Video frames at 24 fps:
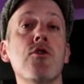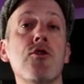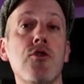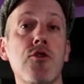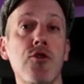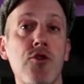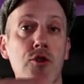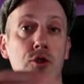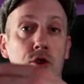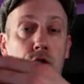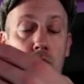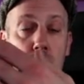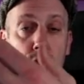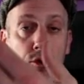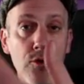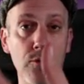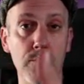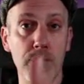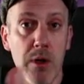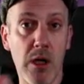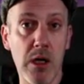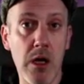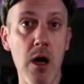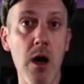to
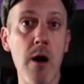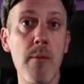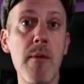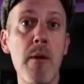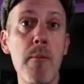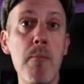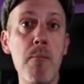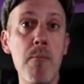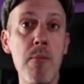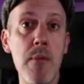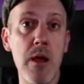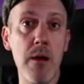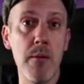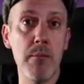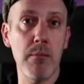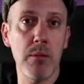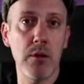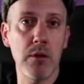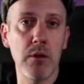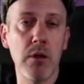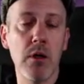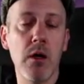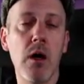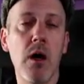become a
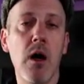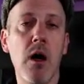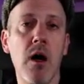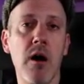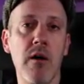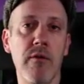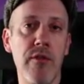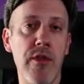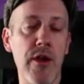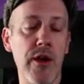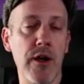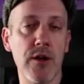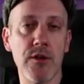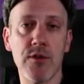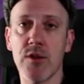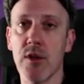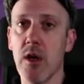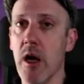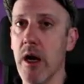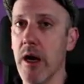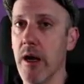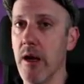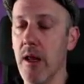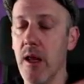member of their
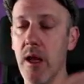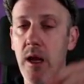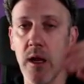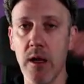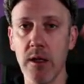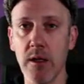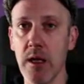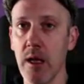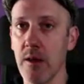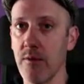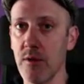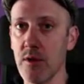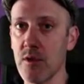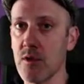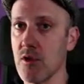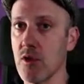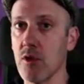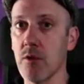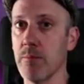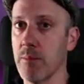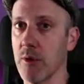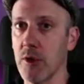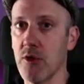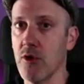site and get the
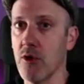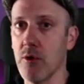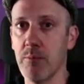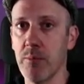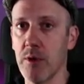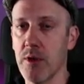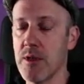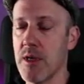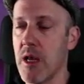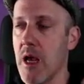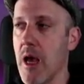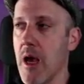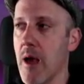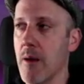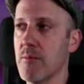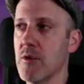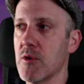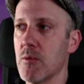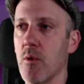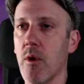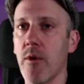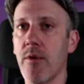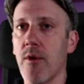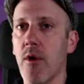super duper tabs
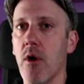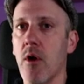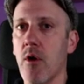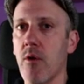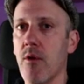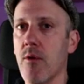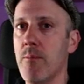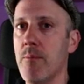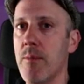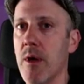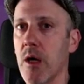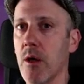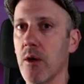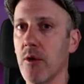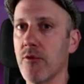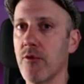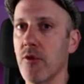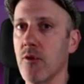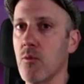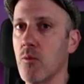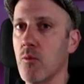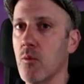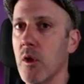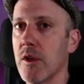with all the bells
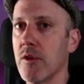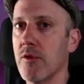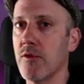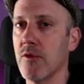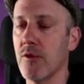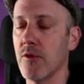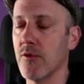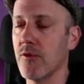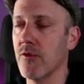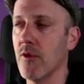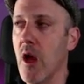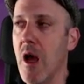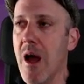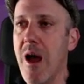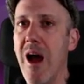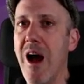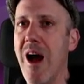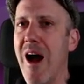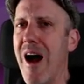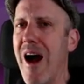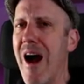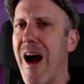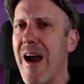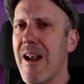and whistles.
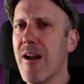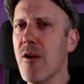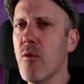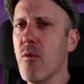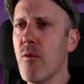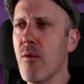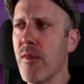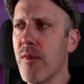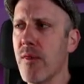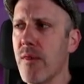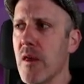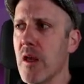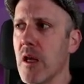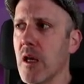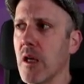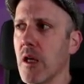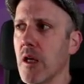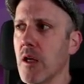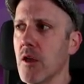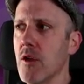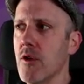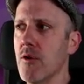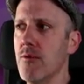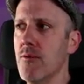I don't think
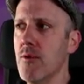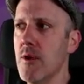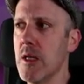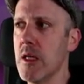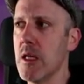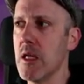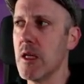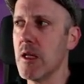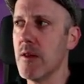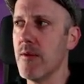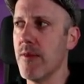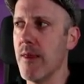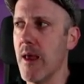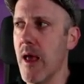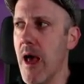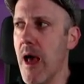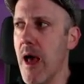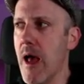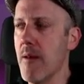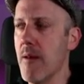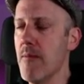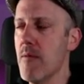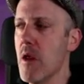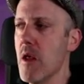you need
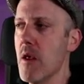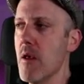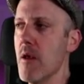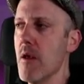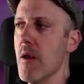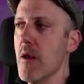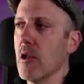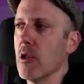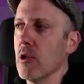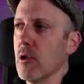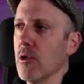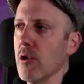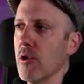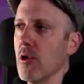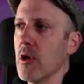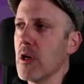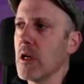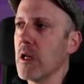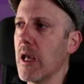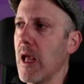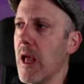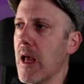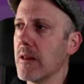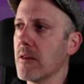that
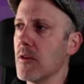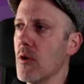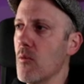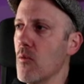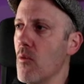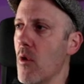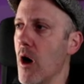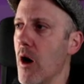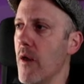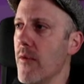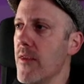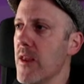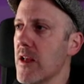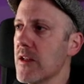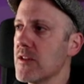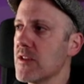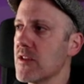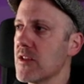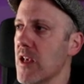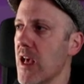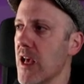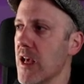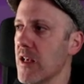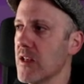look at the one that
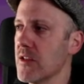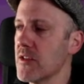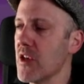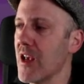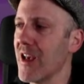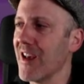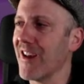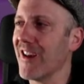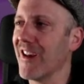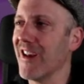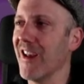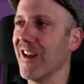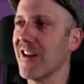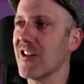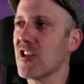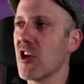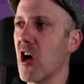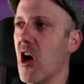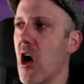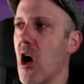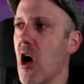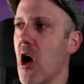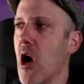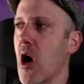says
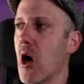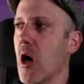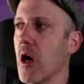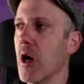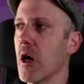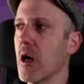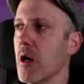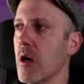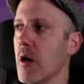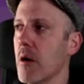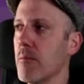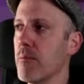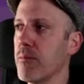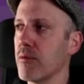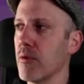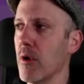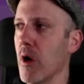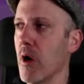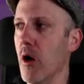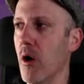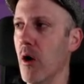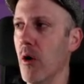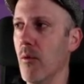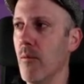Guitar
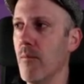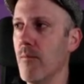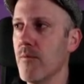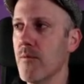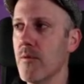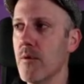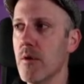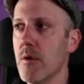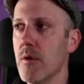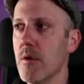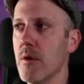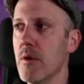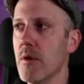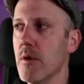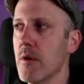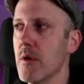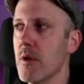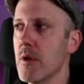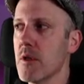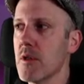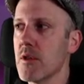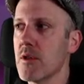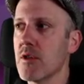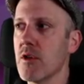Pro.
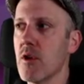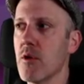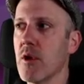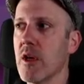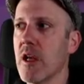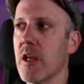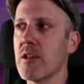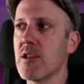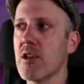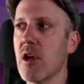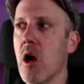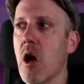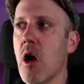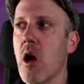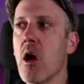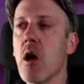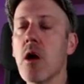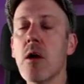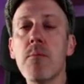So Guitar